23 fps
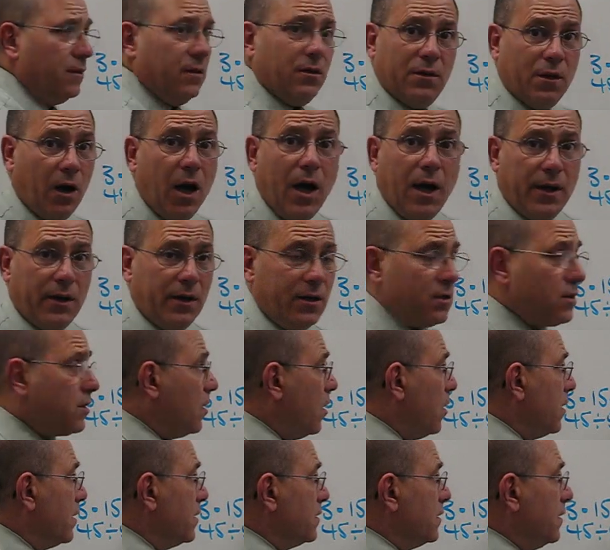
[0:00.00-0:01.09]
none, as
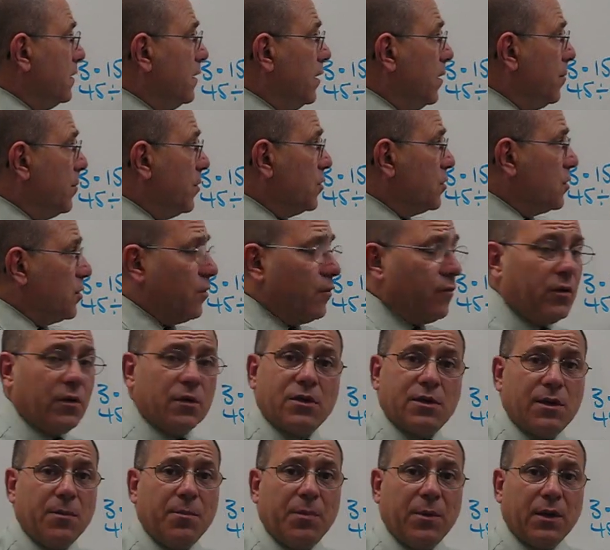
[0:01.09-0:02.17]
long as the numbers are real
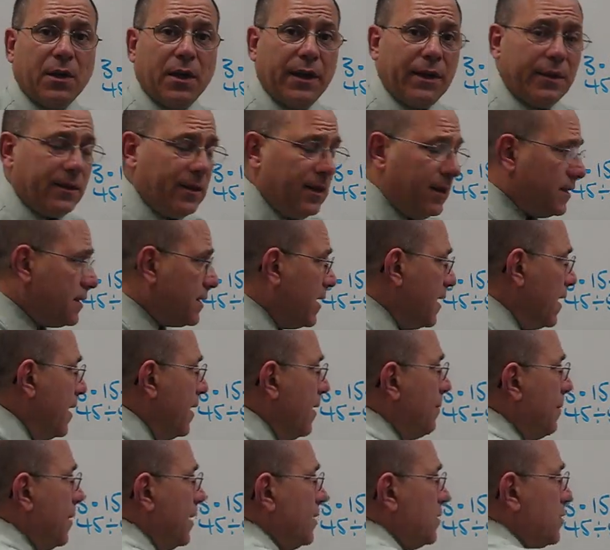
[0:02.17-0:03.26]
simple like this.
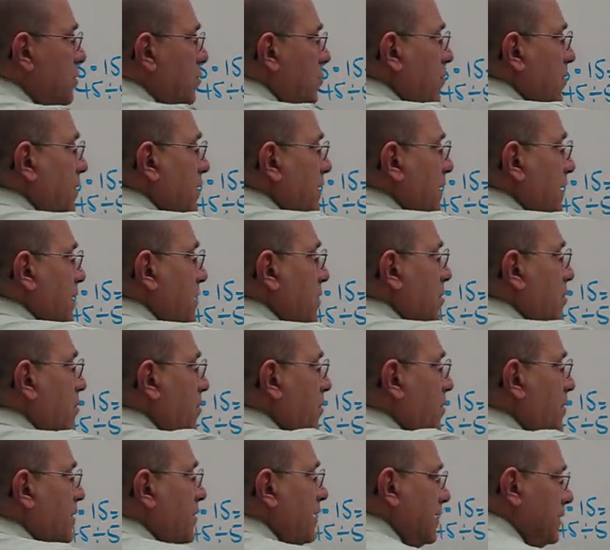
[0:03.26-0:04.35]
But as soon as this
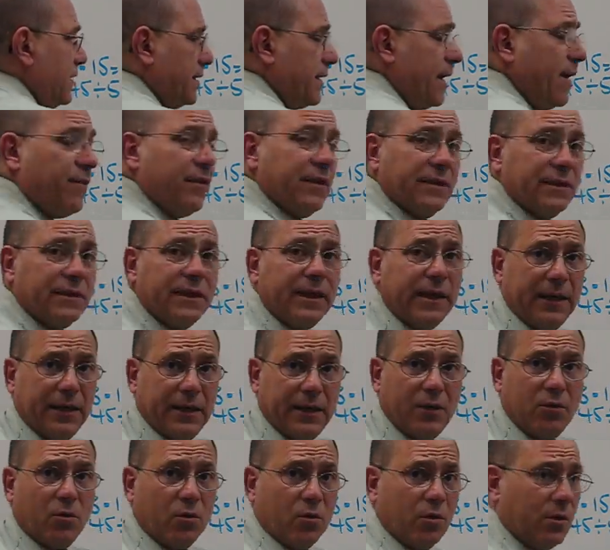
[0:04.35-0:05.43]
turns to
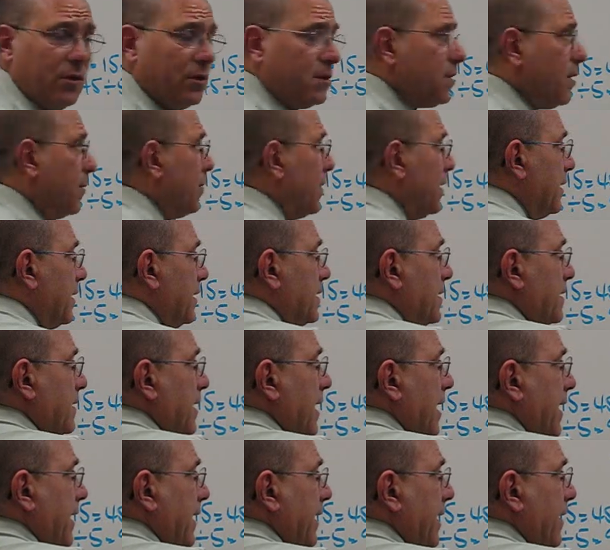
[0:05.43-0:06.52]
17 or something that's
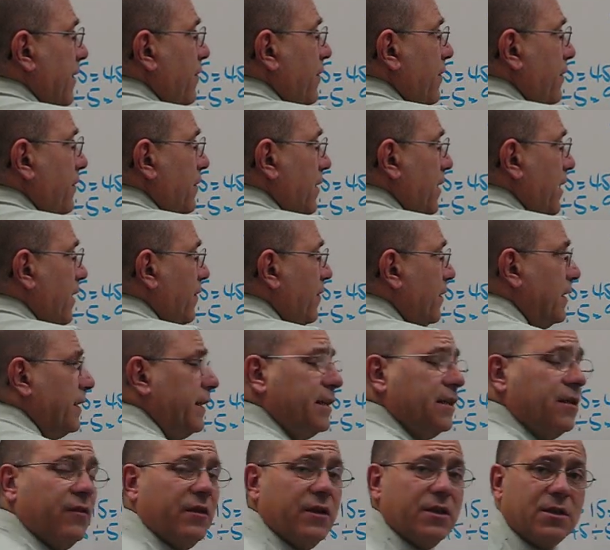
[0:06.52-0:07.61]
not evenly
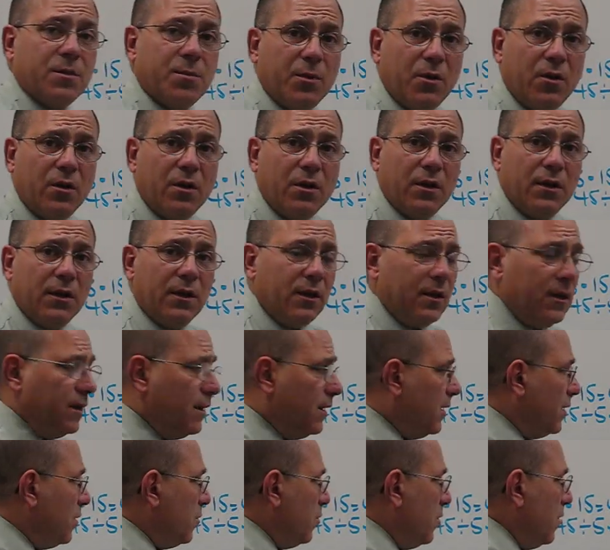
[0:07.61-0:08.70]
divisible,
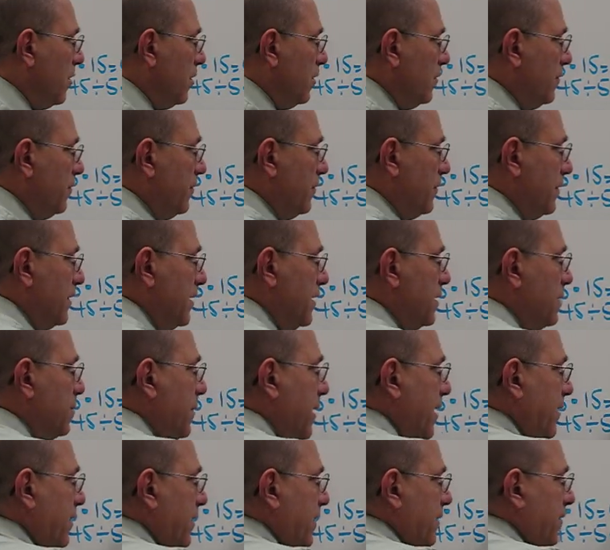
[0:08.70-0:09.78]
well, this
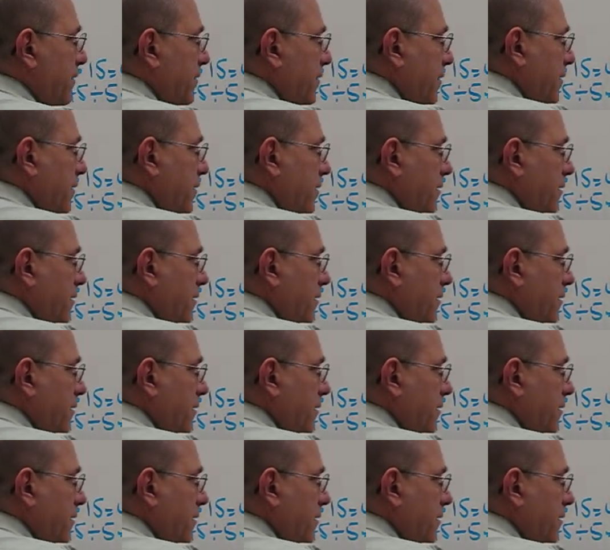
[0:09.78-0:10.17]
method